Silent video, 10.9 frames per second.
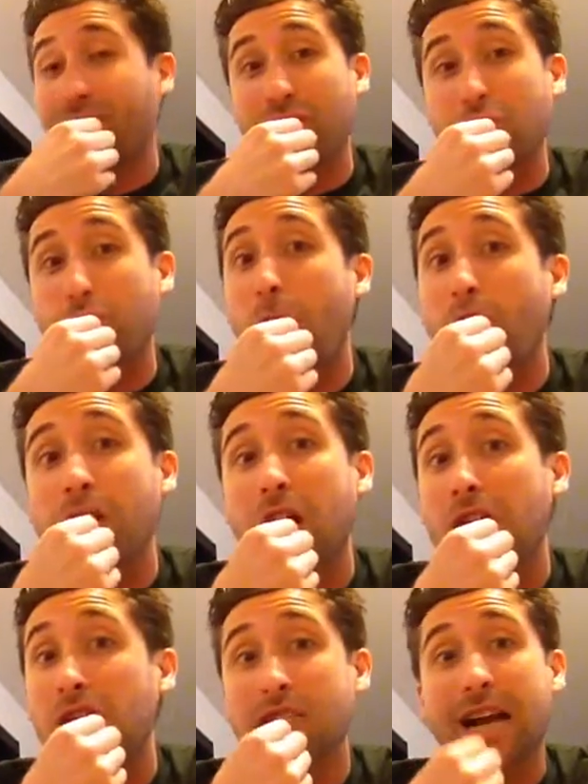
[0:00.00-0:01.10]
for
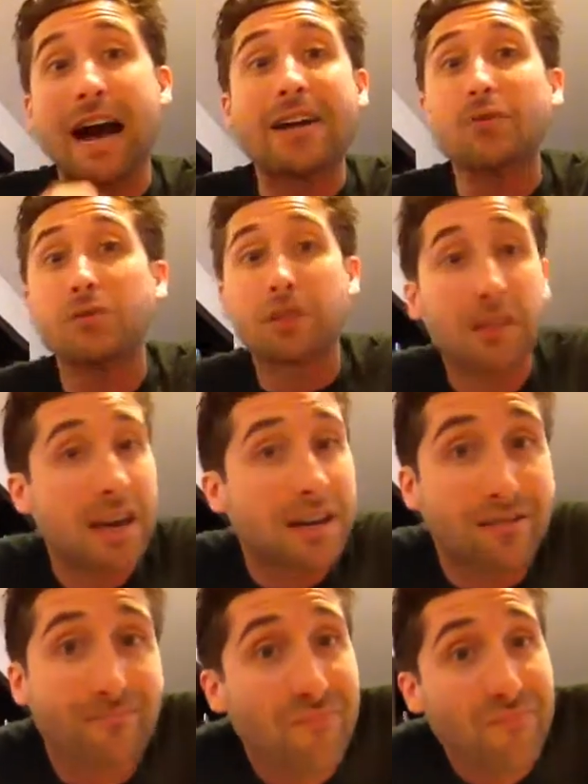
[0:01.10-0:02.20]
$12, I don't
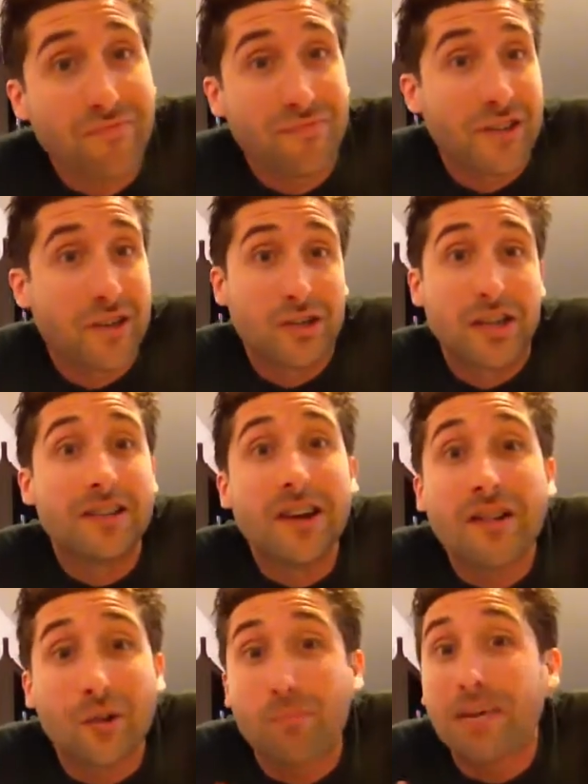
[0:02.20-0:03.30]
think there's
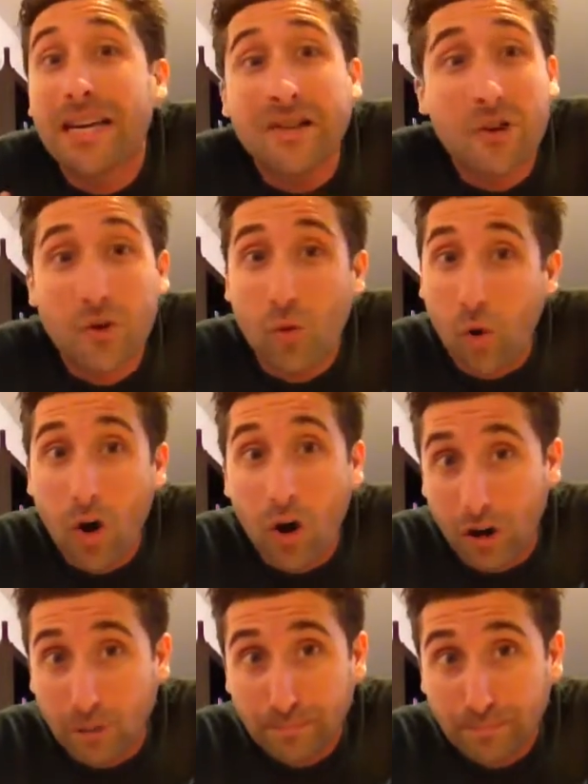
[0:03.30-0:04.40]
another Pinot
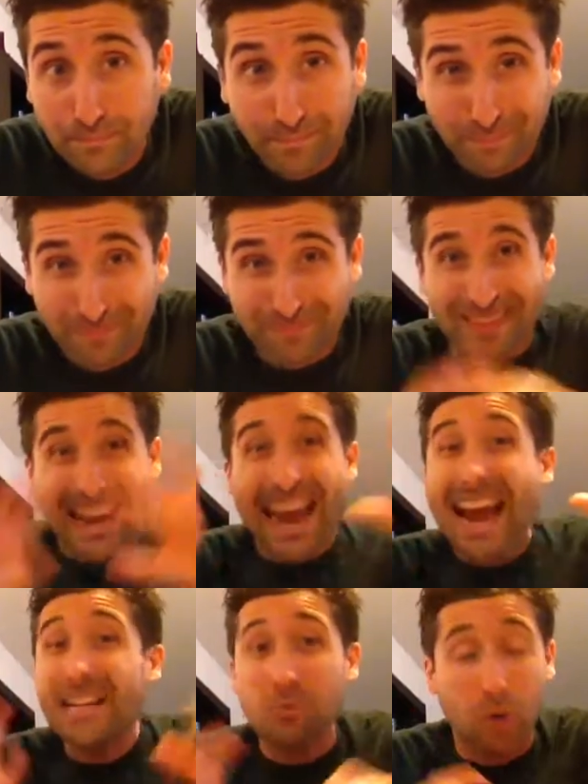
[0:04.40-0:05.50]
Noir
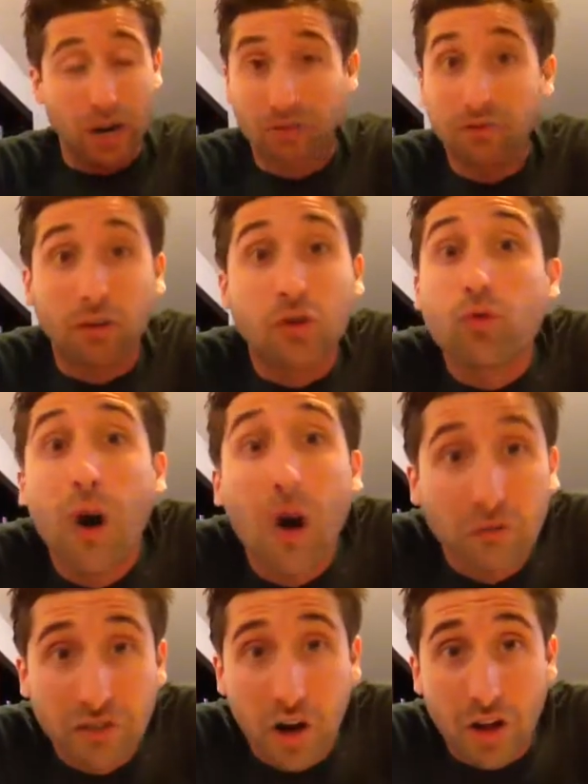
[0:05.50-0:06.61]
anywhere for
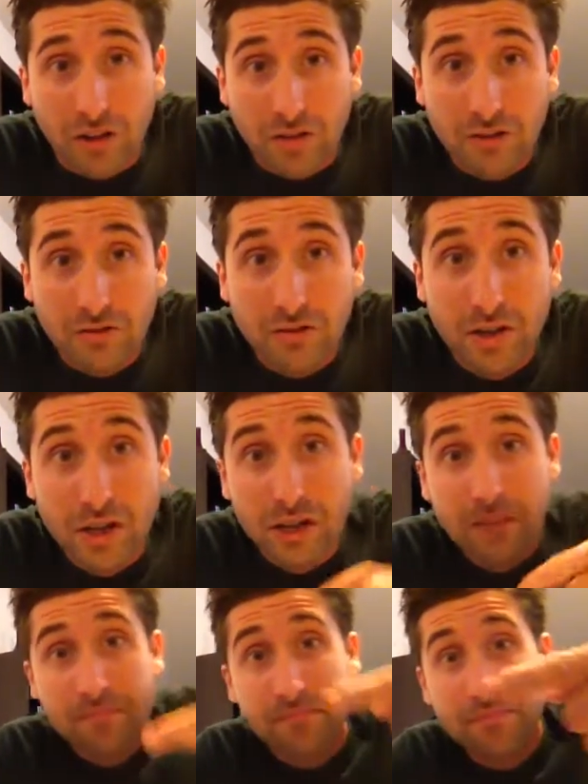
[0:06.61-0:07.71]
$12
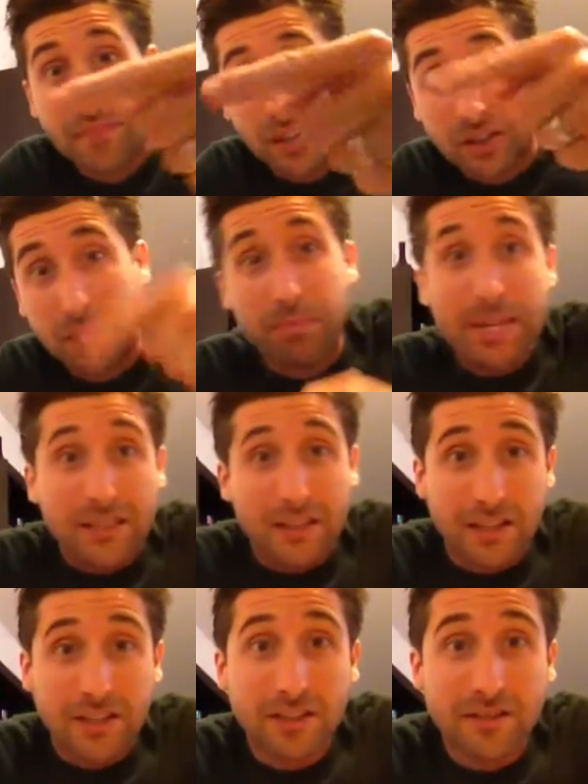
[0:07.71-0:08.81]
that could beat
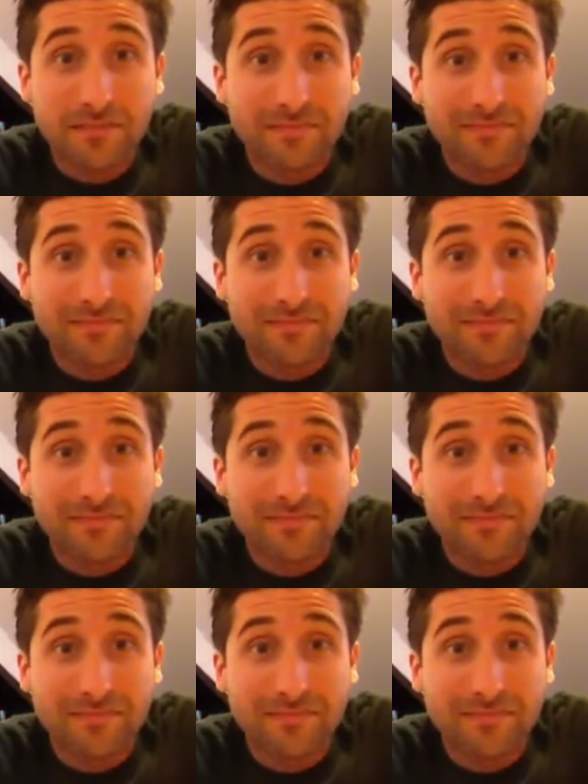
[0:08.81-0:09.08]
this.